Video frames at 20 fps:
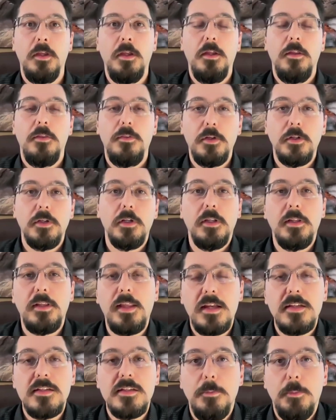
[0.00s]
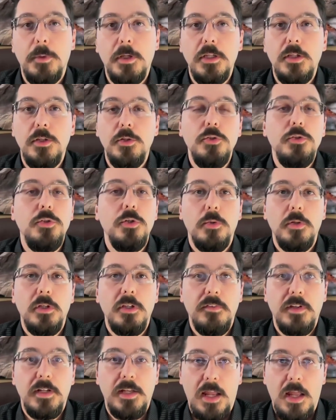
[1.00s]
They're going to tax the money you don't
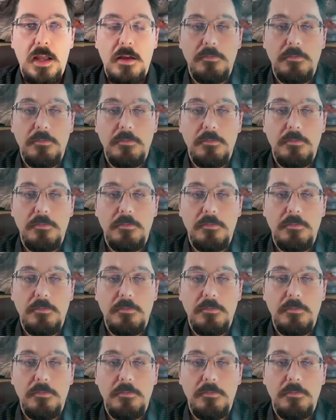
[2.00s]
even have.